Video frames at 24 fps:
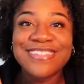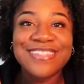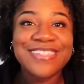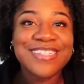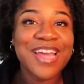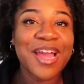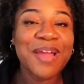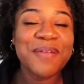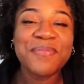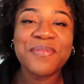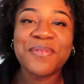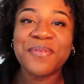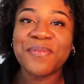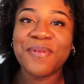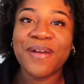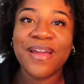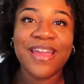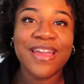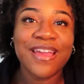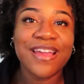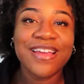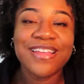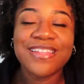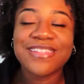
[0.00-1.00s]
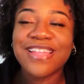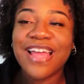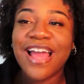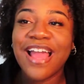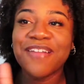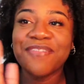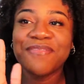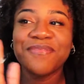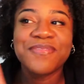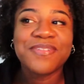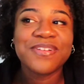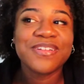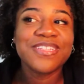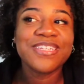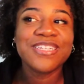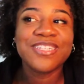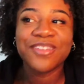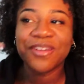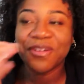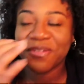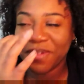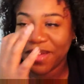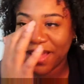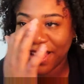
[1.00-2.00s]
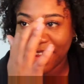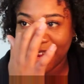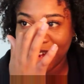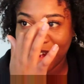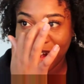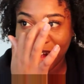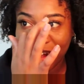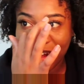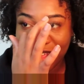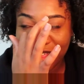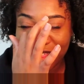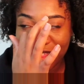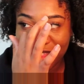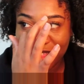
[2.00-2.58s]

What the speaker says: type of way because I really don't care.